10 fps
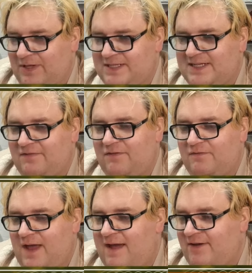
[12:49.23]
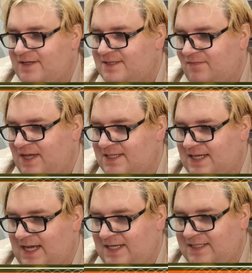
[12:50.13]
But there's different variants of
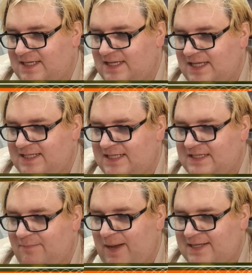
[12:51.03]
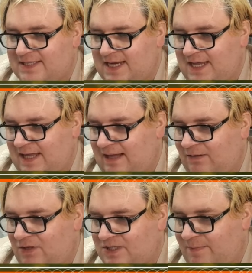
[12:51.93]
this, and this is the basket
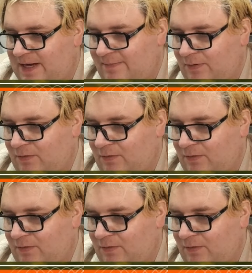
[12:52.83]
that lots of